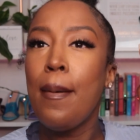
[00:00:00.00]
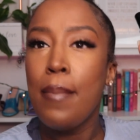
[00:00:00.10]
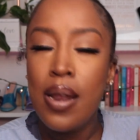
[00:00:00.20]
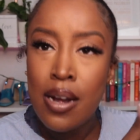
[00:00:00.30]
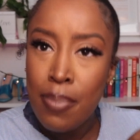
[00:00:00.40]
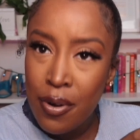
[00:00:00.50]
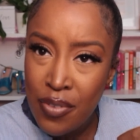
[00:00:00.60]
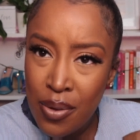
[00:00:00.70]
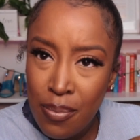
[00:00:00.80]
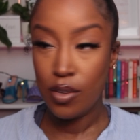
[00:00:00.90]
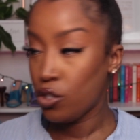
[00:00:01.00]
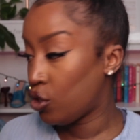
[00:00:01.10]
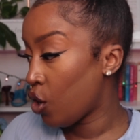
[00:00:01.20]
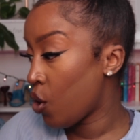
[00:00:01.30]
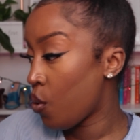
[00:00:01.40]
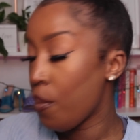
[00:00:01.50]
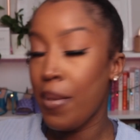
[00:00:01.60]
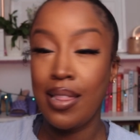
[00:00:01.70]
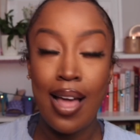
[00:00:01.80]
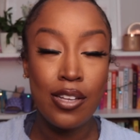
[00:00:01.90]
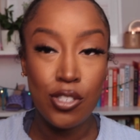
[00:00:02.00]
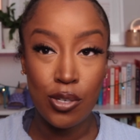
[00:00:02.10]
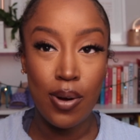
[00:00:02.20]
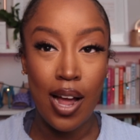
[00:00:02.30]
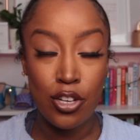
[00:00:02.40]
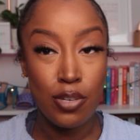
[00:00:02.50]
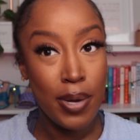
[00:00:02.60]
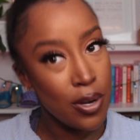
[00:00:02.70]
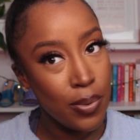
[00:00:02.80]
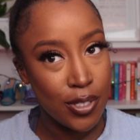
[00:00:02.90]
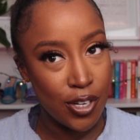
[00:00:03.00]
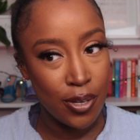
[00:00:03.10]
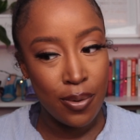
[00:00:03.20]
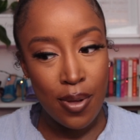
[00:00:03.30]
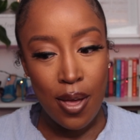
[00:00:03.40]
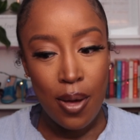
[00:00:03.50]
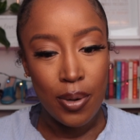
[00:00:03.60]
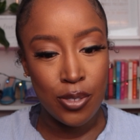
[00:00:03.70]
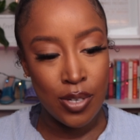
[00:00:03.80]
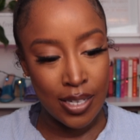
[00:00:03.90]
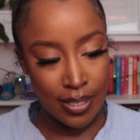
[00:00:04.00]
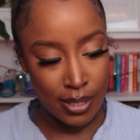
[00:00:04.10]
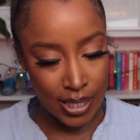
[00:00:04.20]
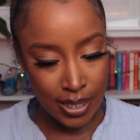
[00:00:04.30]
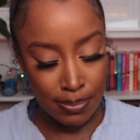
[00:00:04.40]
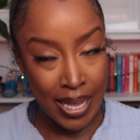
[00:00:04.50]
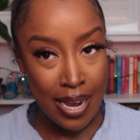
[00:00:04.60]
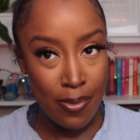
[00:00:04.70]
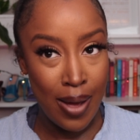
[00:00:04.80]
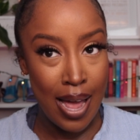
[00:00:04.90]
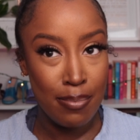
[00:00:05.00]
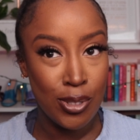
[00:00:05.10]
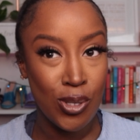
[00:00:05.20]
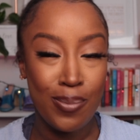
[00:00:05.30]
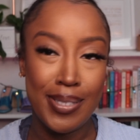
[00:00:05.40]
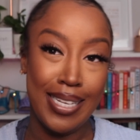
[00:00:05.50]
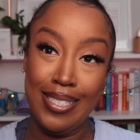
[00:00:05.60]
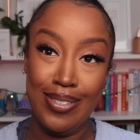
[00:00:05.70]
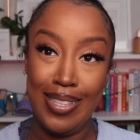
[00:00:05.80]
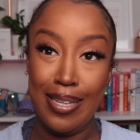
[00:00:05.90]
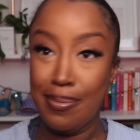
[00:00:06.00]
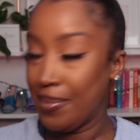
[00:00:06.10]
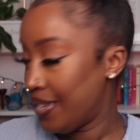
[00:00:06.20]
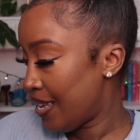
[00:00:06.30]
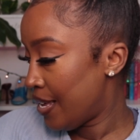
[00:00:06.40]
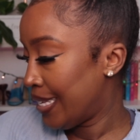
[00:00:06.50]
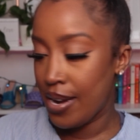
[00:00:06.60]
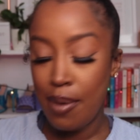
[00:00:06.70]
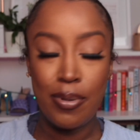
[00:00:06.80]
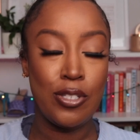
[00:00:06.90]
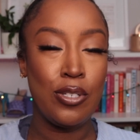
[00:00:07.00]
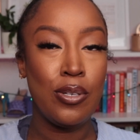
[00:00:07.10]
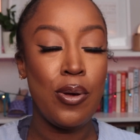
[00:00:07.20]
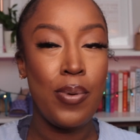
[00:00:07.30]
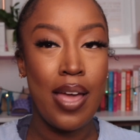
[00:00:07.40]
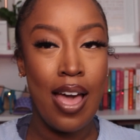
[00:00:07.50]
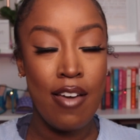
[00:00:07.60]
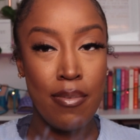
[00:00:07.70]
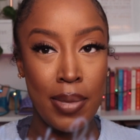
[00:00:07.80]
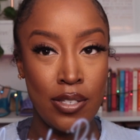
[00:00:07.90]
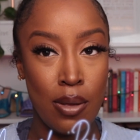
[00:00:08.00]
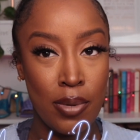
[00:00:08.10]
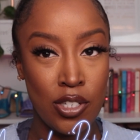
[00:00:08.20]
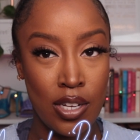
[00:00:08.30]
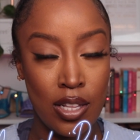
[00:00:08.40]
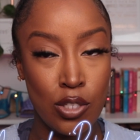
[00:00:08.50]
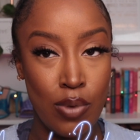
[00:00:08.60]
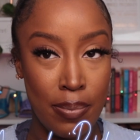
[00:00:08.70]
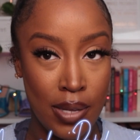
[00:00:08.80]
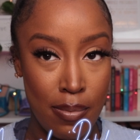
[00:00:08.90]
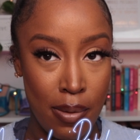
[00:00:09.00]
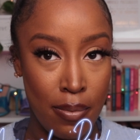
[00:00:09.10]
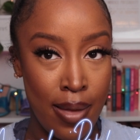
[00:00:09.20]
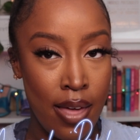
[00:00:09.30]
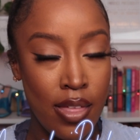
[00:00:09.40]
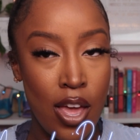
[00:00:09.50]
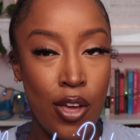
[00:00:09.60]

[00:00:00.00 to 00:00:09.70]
put in a perfume. So my last two are actually my newest two, which would explain why I'm so obsessed with them. Number two, we have Maison Margiela's Replica Bubble Bath.